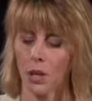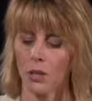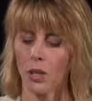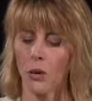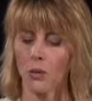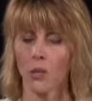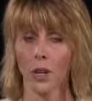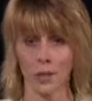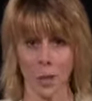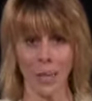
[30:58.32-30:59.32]
So
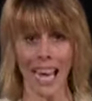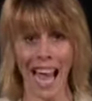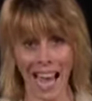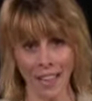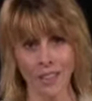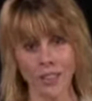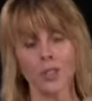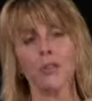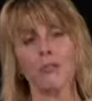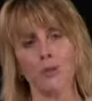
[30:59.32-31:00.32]
if somebody
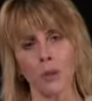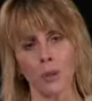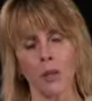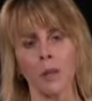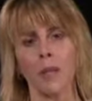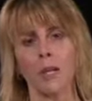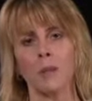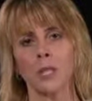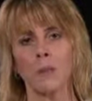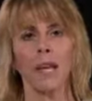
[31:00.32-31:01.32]
asks you for the preliminary
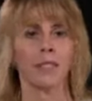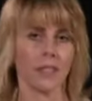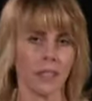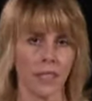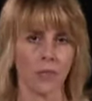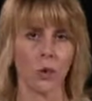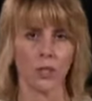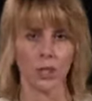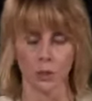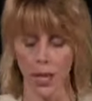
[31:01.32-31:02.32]
prospectus, then of
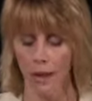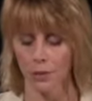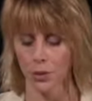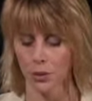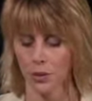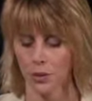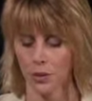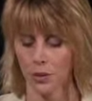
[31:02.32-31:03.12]
course you would have to